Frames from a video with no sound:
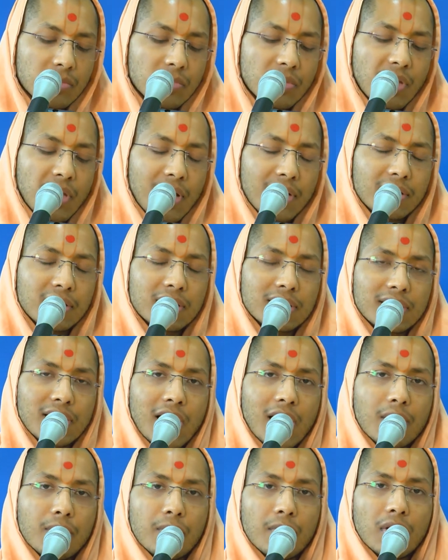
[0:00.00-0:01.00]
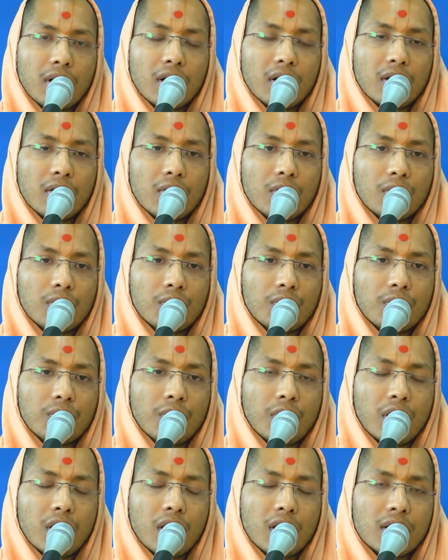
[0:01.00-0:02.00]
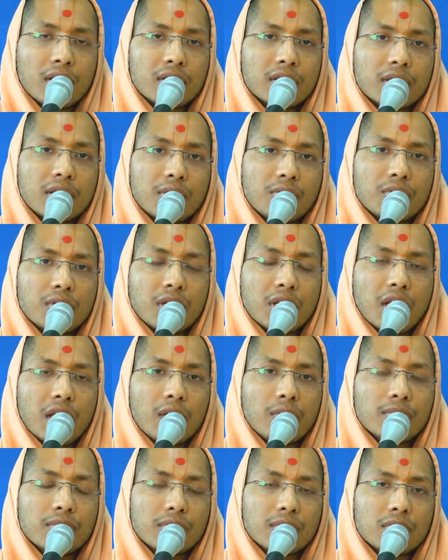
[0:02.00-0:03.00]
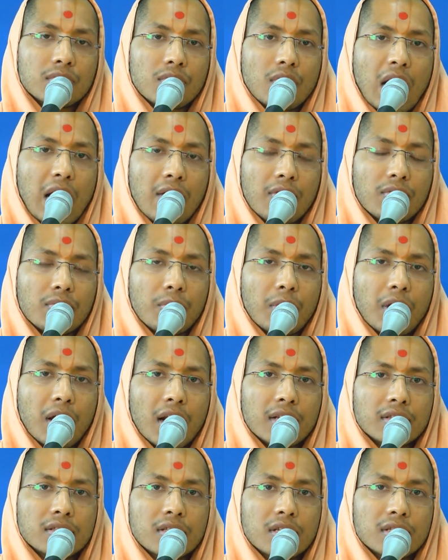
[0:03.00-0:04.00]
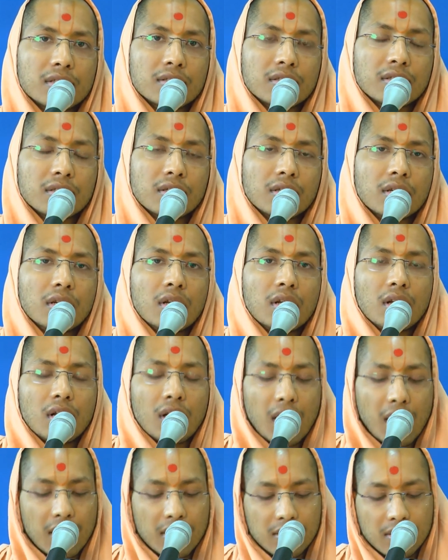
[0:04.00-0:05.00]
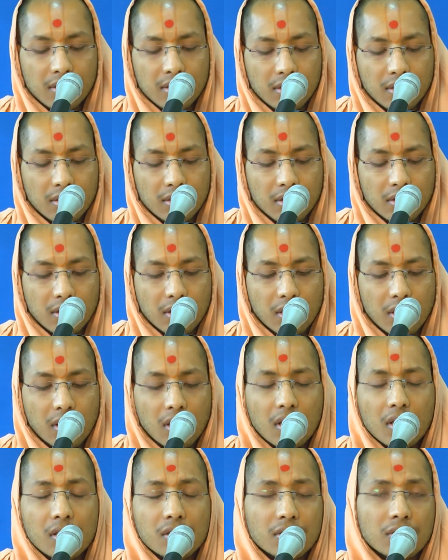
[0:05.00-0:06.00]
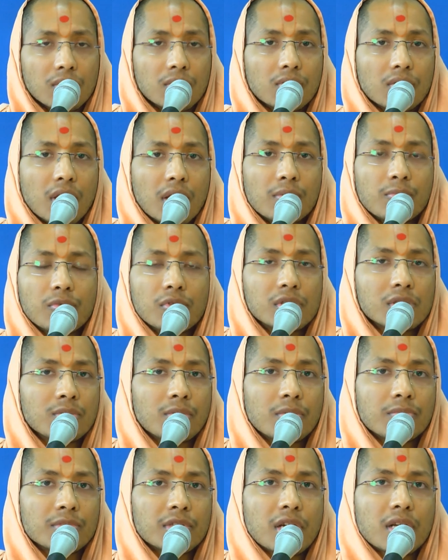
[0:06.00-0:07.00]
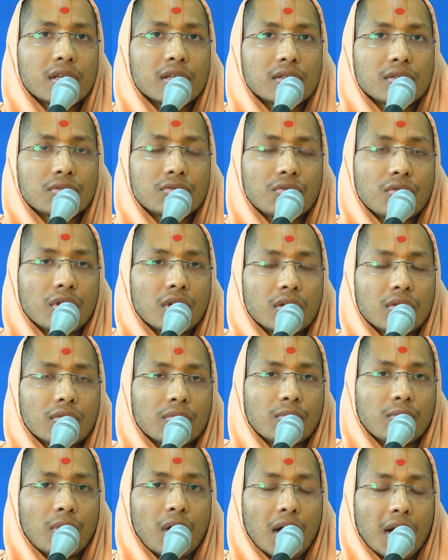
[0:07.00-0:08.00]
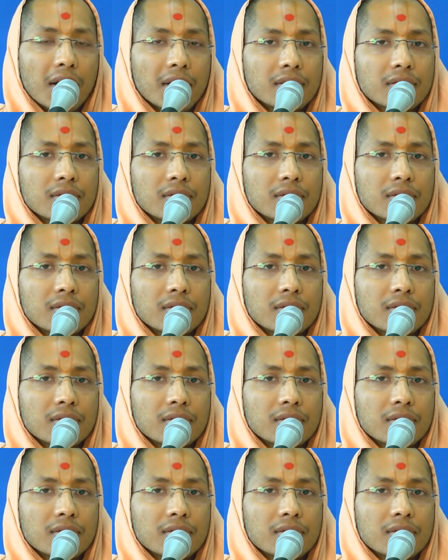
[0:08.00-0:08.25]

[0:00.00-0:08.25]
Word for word: At that time, one another devotee came to have Maharaj darshan and he saw that Mulji Brahmachari is doing Maharaj